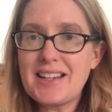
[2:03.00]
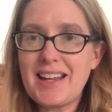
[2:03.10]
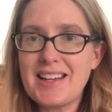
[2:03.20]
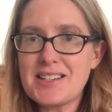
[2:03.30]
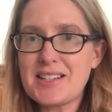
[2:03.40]

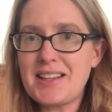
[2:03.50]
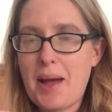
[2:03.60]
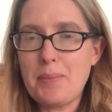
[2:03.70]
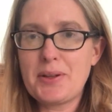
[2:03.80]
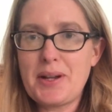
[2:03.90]
get the
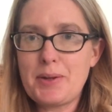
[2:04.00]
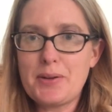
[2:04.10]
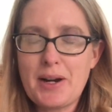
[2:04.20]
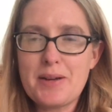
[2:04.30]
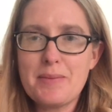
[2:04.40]
apple that I'm going to
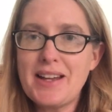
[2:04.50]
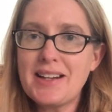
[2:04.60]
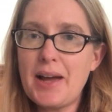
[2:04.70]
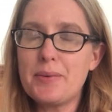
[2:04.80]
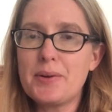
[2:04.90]
recommend,
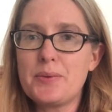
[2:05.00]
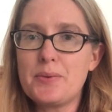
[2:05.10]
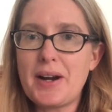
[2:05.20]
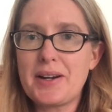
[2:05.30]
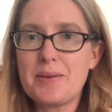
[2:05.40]
I would
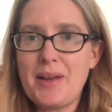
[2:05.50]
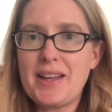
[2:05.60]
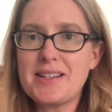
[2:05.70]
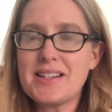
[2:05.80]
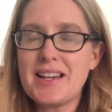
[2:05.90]

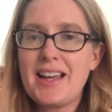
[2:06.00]
recommend